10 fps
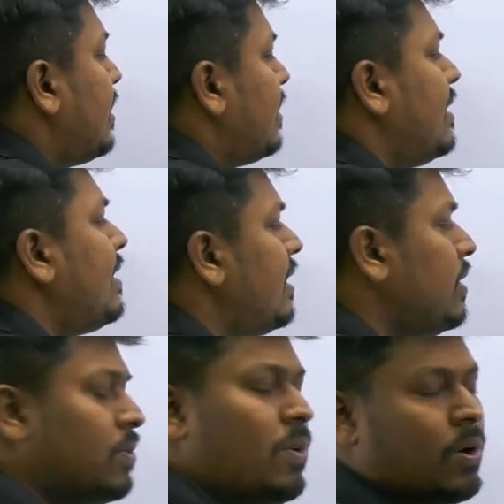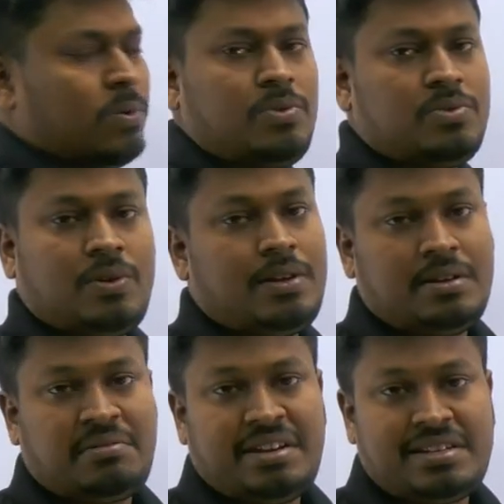thinking, you know, how to solve
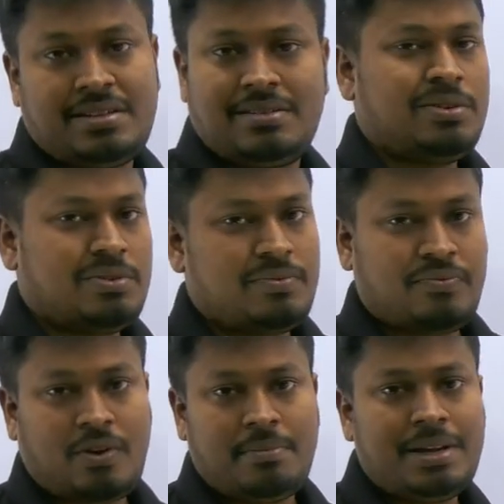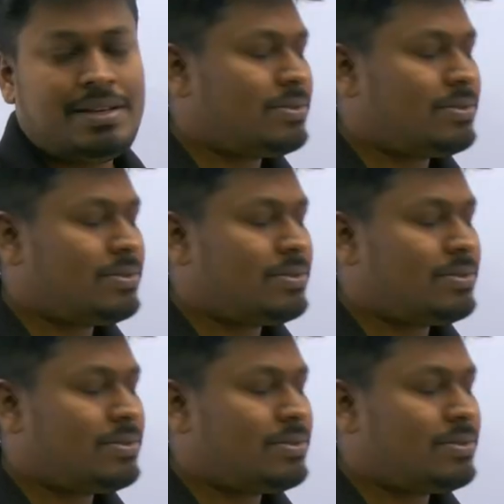the question without formula.